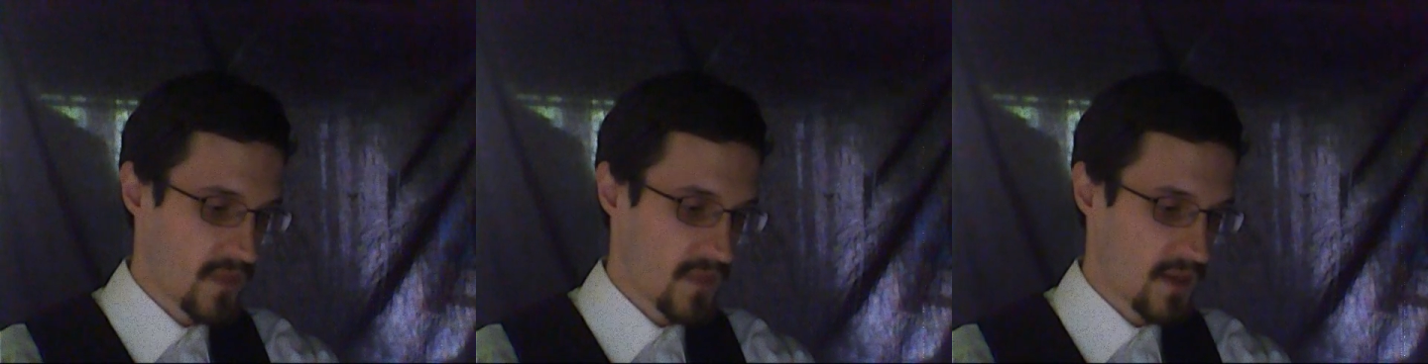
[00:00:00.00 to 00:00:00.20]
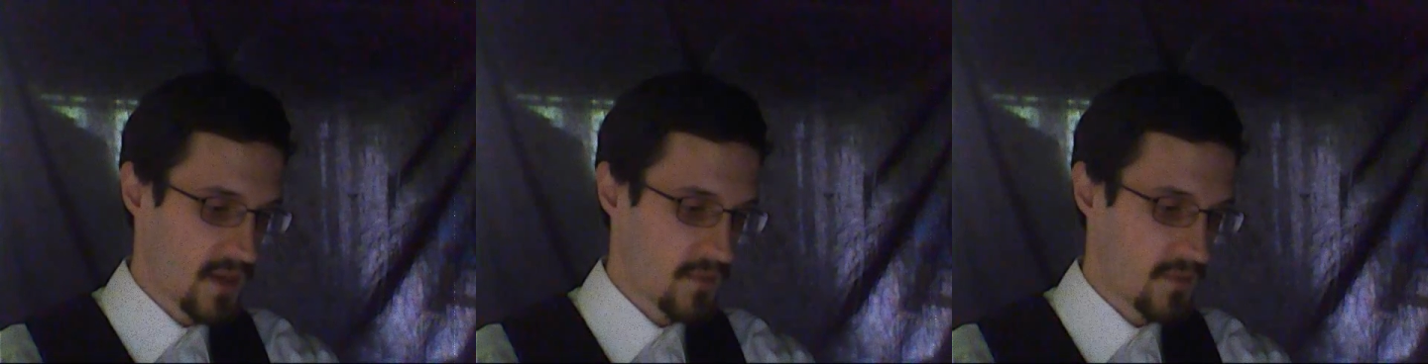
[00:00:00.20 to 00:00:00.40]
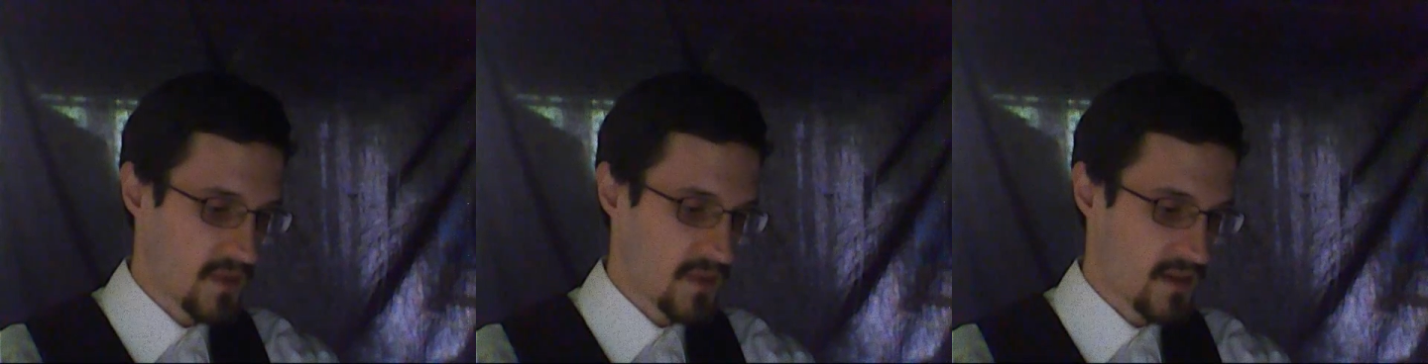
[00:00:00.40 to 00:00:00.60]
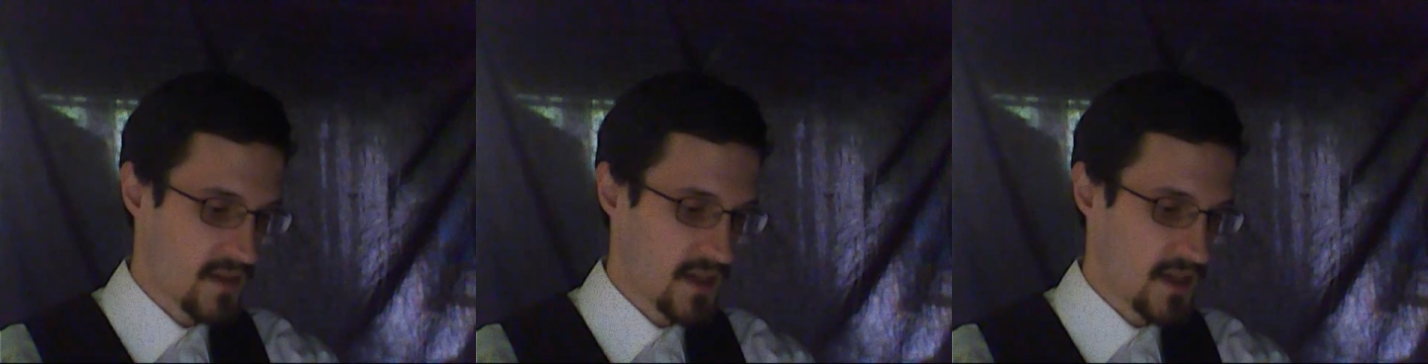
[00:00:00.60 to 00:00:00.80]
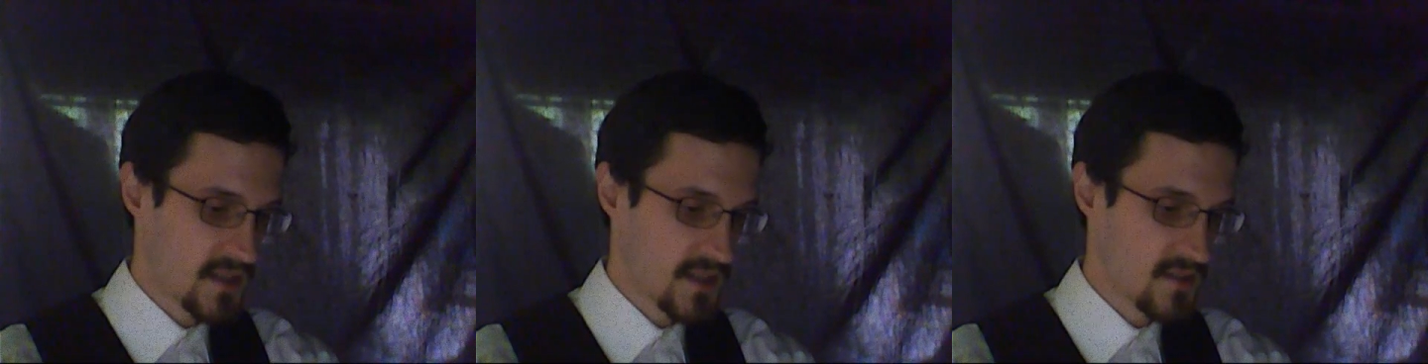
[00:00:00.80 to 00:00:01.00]
up at the
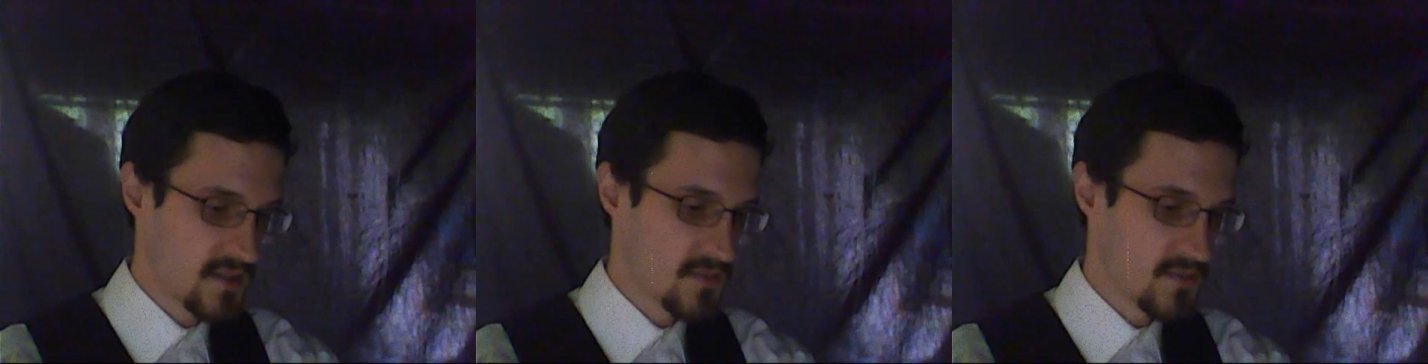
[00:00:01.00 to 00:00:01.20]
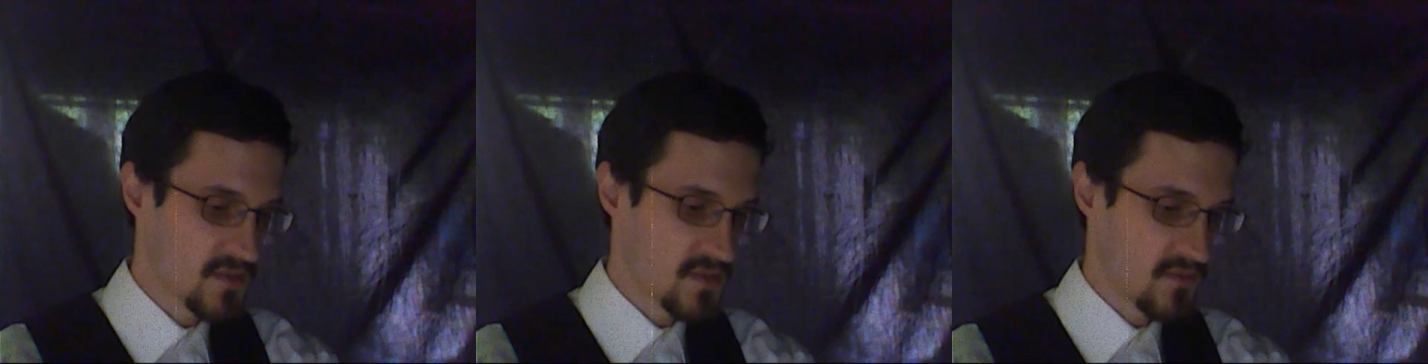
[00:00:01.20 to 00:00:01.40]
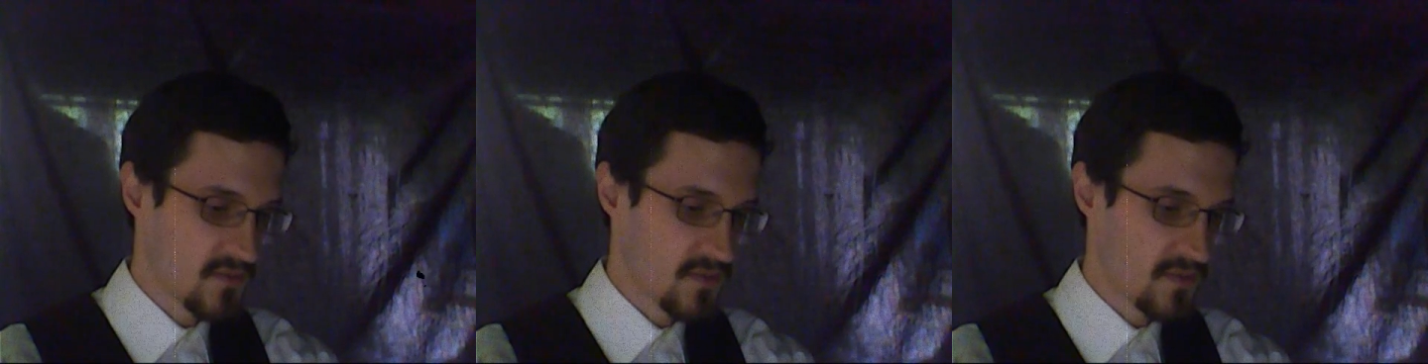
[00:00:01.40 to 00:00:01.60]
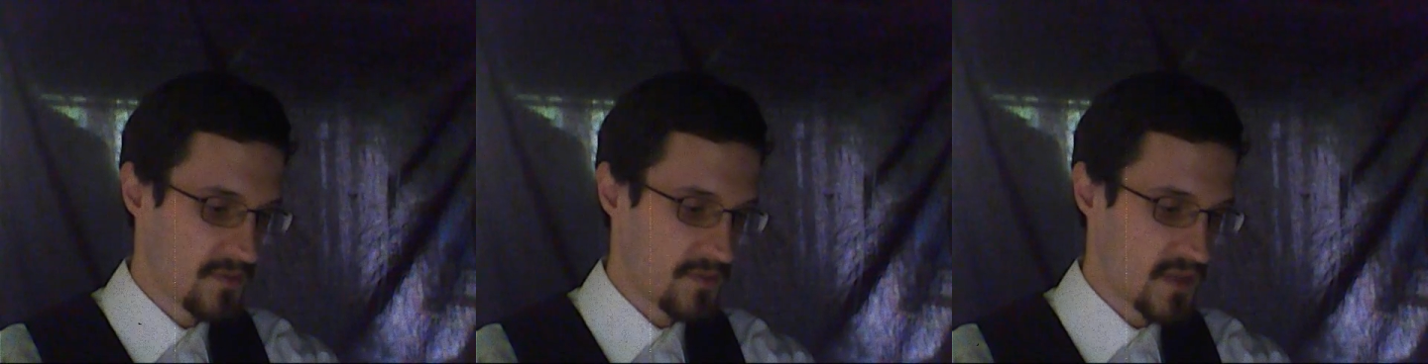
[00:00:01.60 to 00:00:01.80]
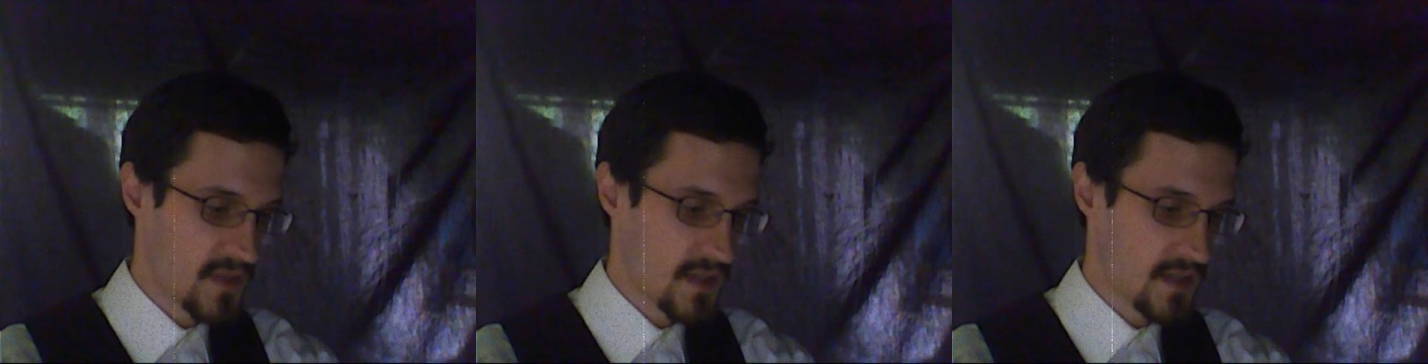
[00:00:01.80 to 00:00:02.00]
high stoops of
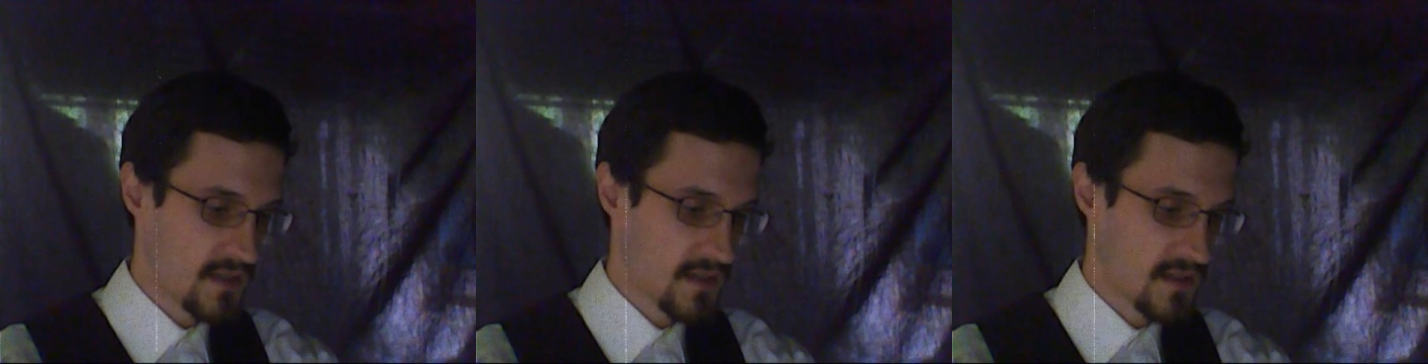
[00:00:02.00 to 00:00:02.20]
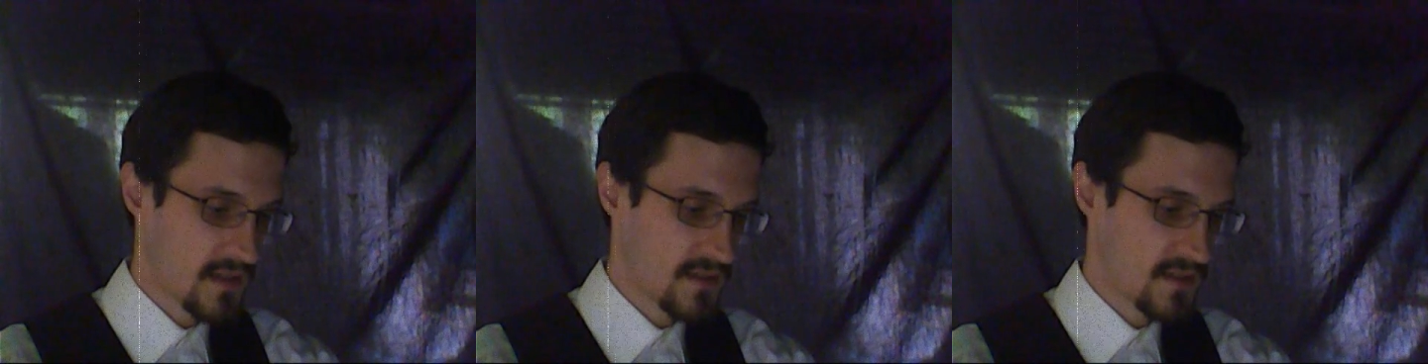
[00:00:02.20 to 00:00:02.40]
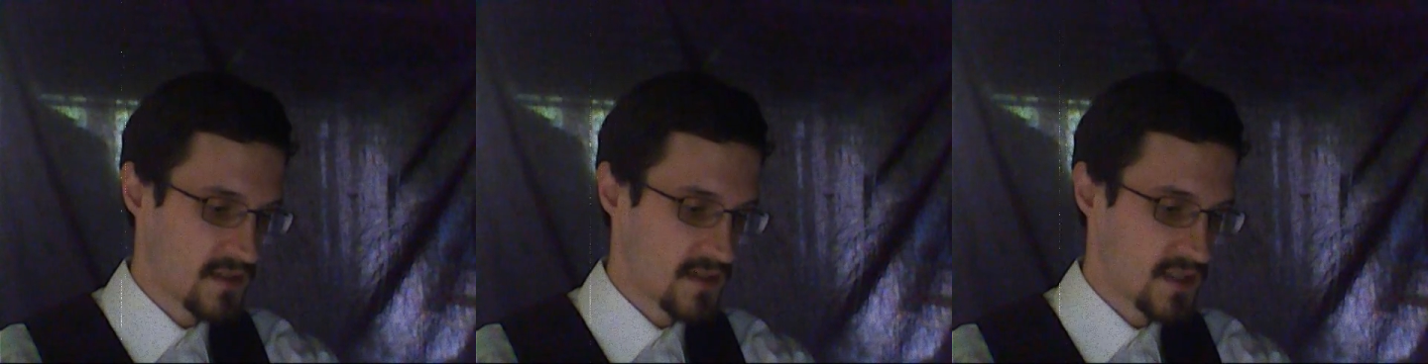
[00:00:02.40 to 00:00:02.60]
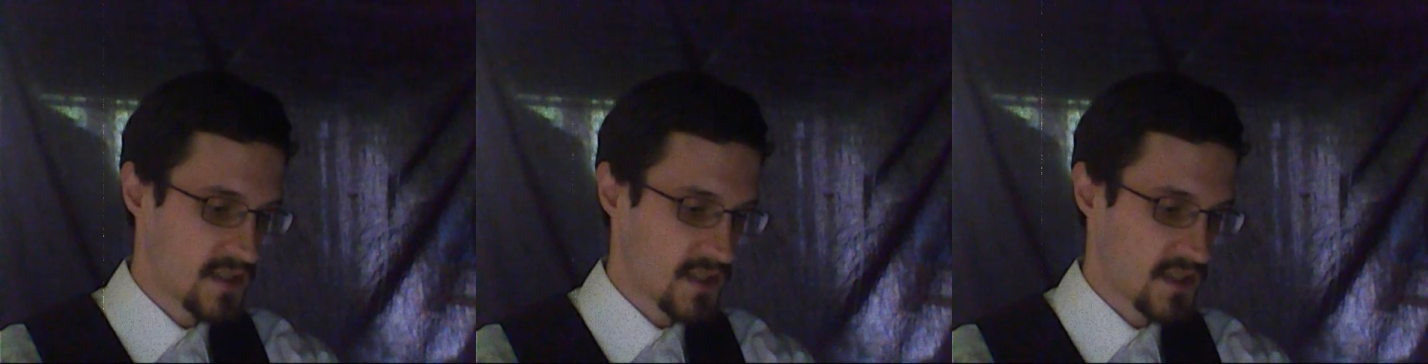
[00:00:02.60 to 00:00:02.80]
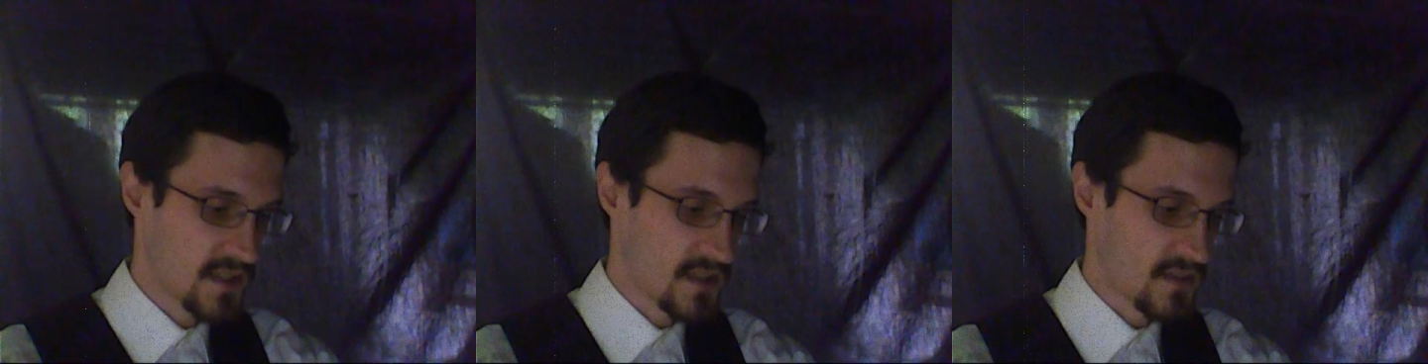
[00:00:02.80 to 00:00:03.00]
crumbling and closely
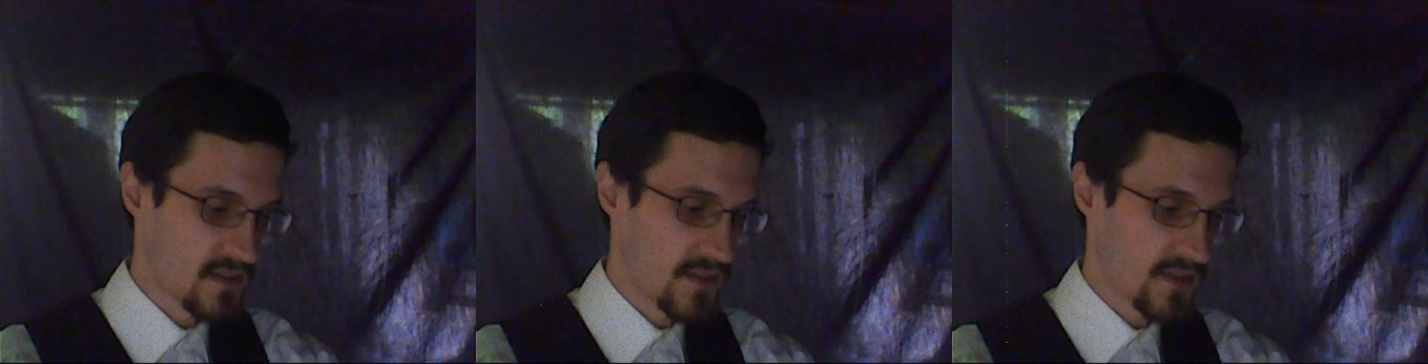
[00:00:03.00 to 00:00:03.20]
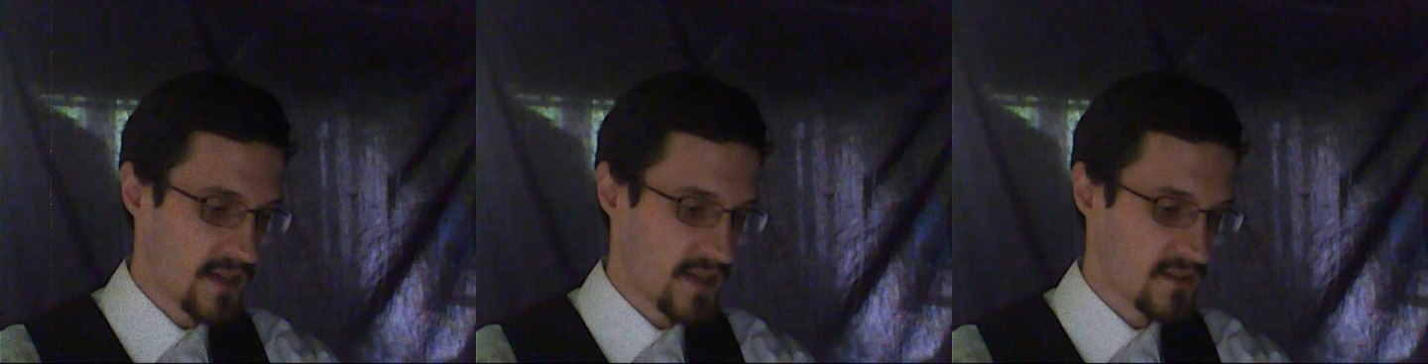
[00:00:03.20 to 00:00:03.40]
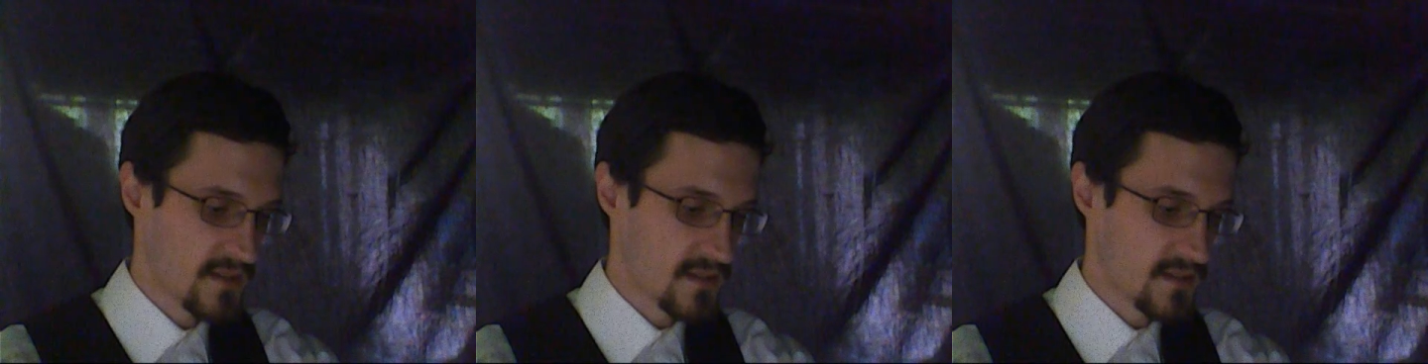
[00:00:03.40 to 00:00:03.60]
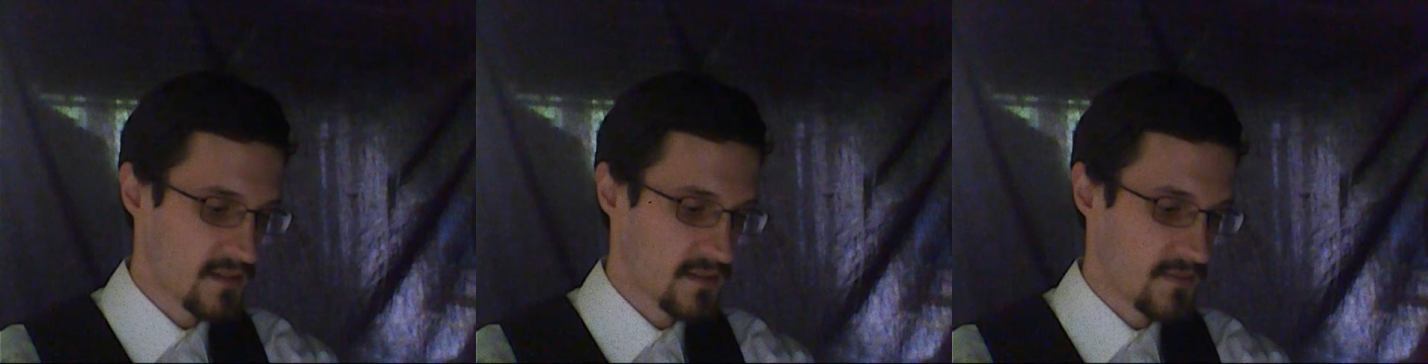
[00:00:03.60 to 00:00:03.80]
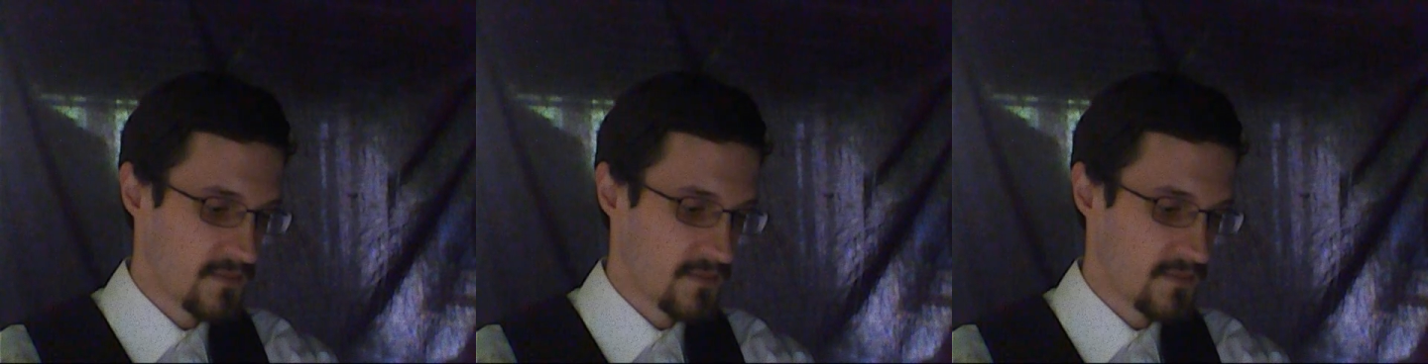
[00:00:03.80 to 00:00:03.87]
shuttered old houses.